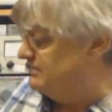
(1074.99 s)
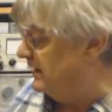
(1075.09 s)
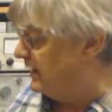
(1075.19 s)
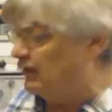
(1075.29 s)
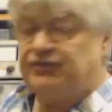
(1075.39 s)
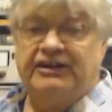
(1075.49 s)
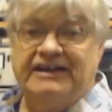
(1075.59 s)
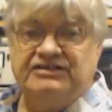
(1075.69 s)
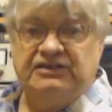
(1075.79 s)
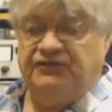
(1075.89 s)
It's about
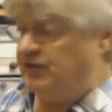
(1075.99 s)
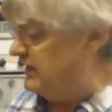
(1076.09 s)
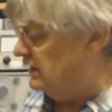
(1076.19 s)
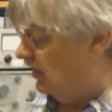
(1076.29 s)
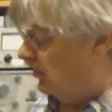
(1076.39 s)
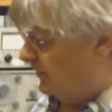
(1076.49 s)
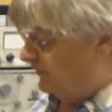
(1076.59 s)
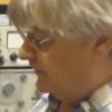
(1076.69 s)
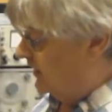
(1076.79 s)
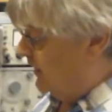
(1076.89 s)
180 feet
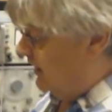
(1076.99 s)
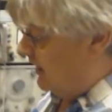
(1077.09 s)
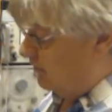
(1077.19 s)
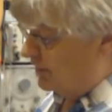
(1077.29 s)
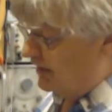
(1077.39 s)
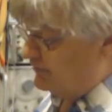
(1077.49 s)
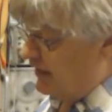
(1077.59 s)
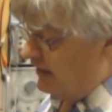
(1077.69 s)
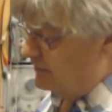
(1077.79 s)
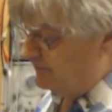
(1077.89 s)
long. And what I've
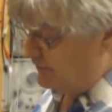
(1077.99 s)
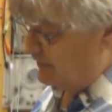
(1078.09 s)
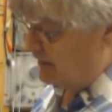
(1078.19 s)
done,